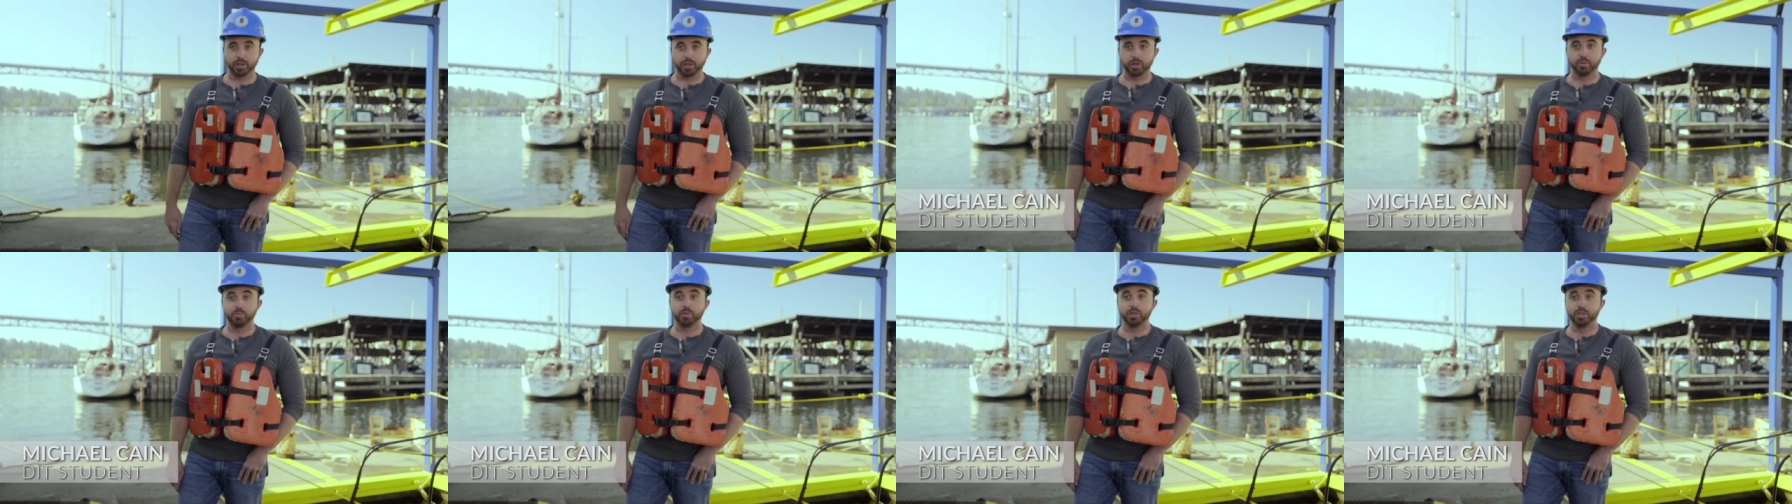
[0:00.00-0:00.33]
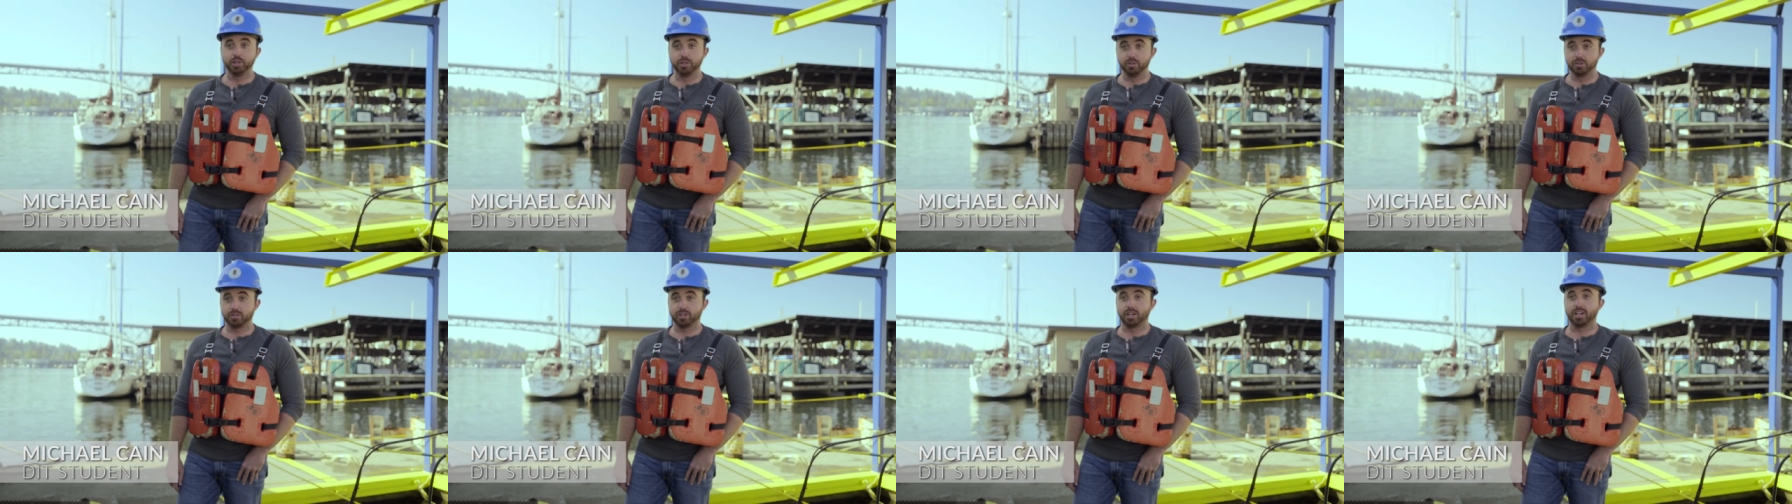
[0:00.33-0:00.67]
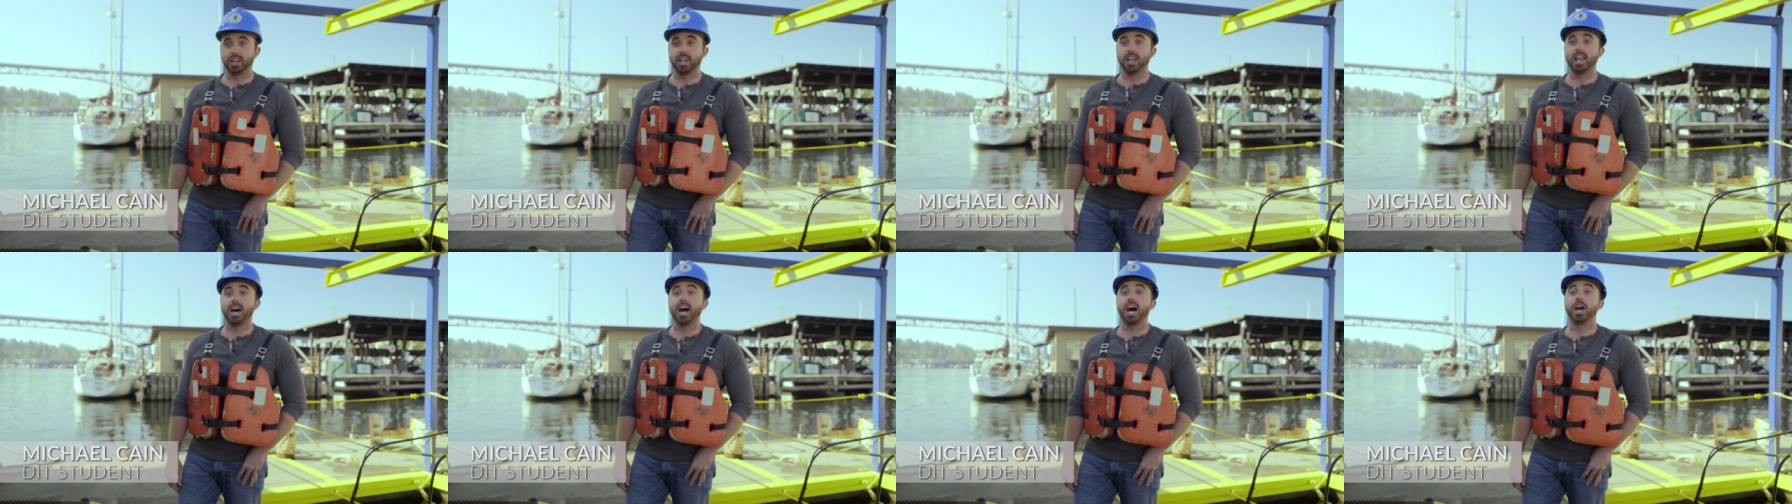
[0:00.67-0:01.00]
going to be using a
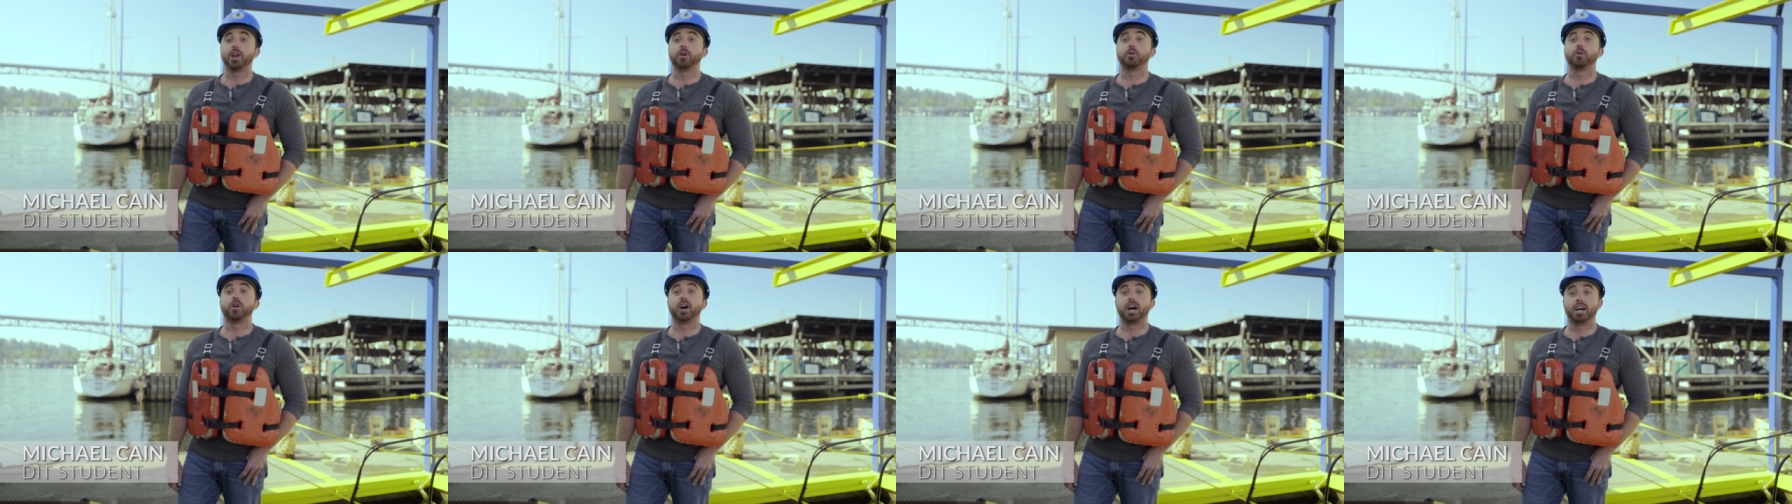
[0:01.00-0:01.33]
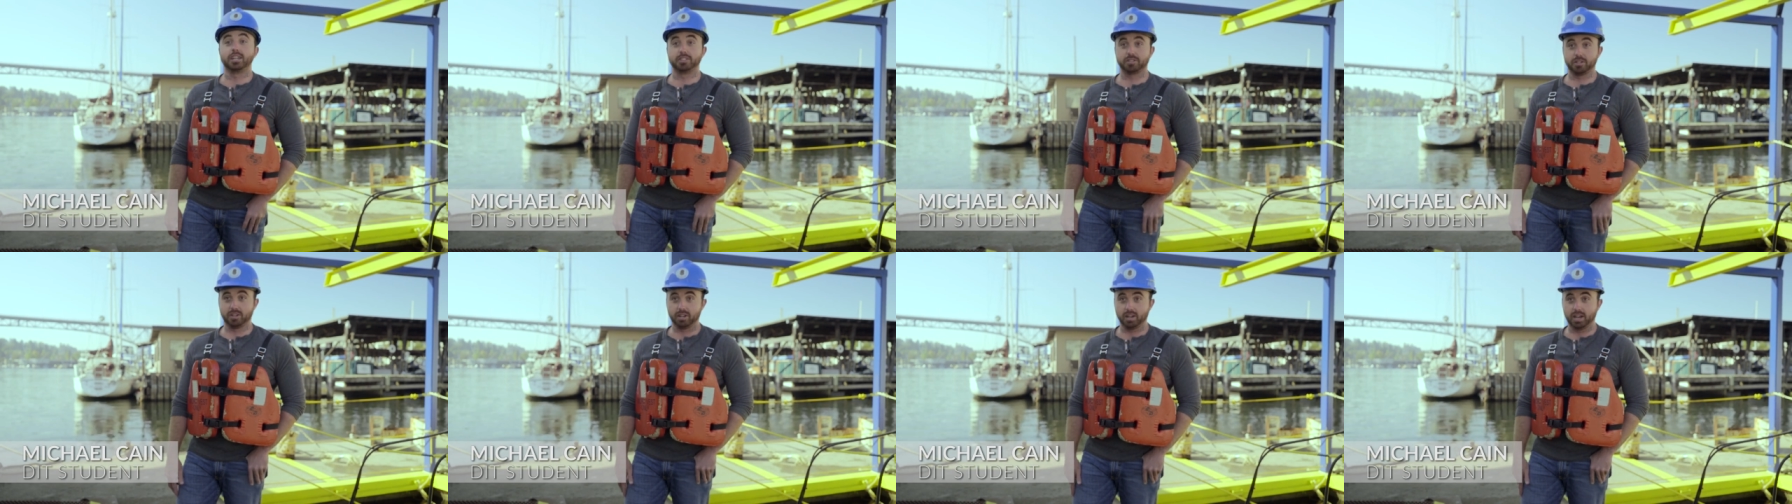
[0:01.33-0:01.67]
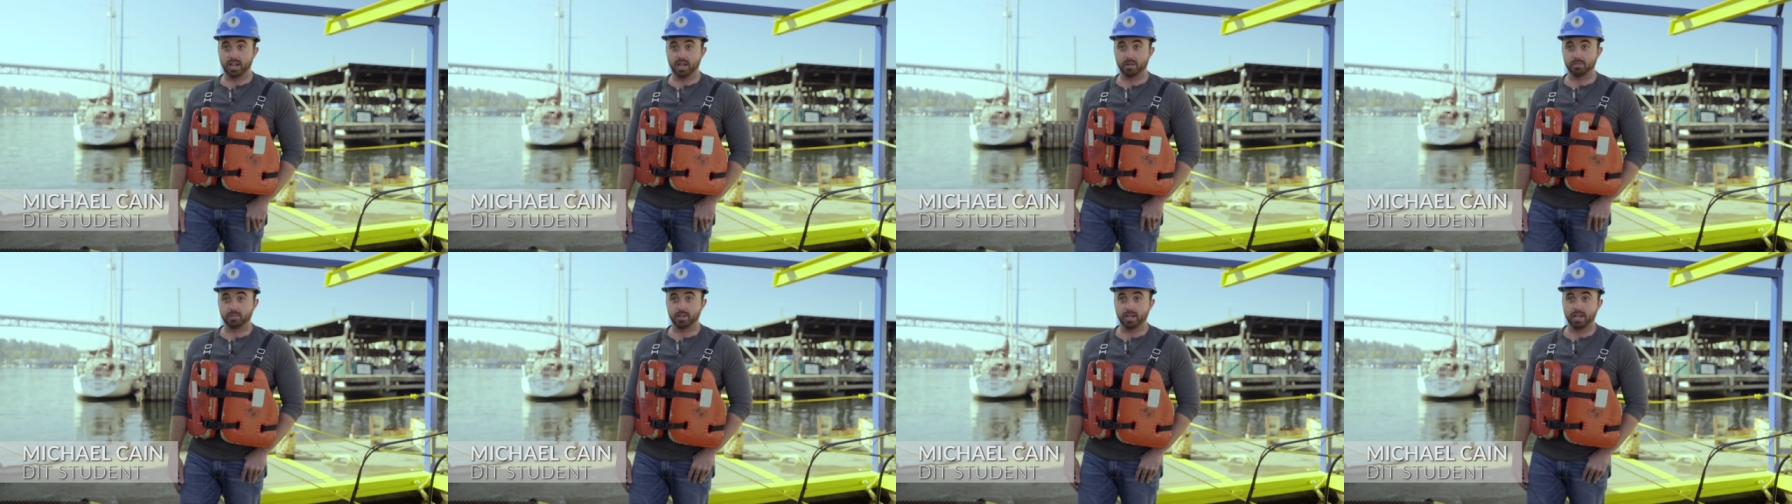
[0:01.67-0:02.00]
lot of riser
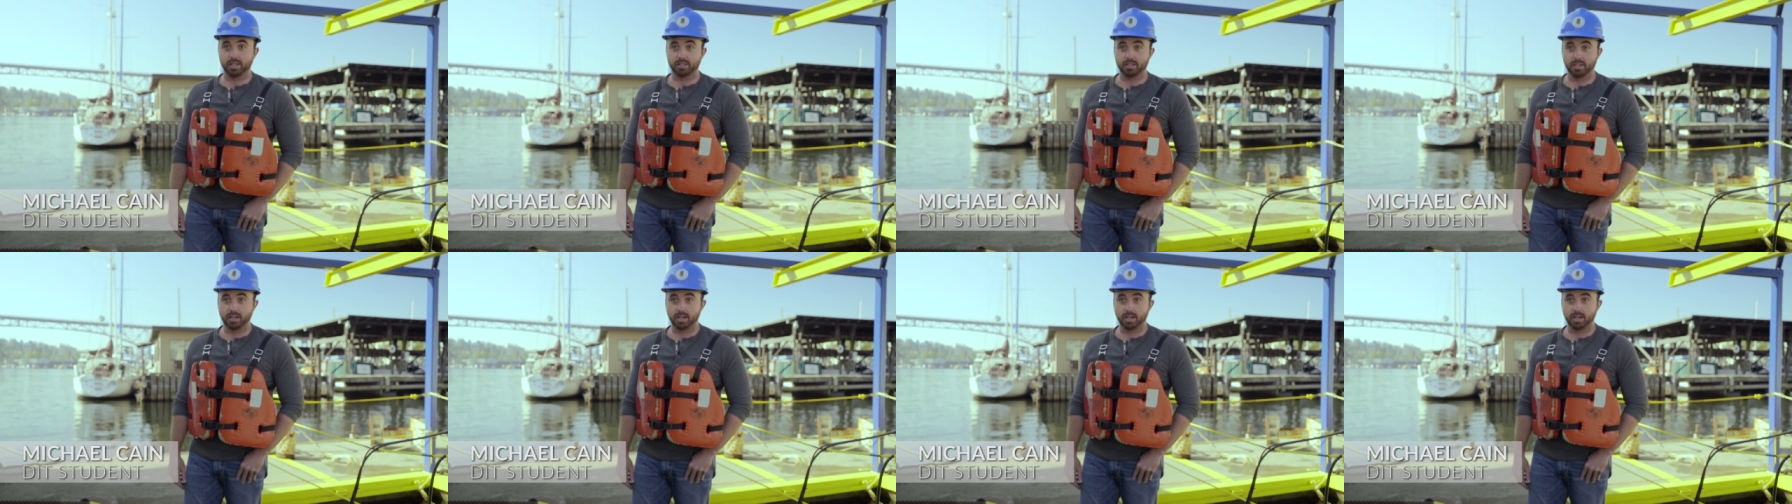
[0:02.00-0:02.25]
clamps out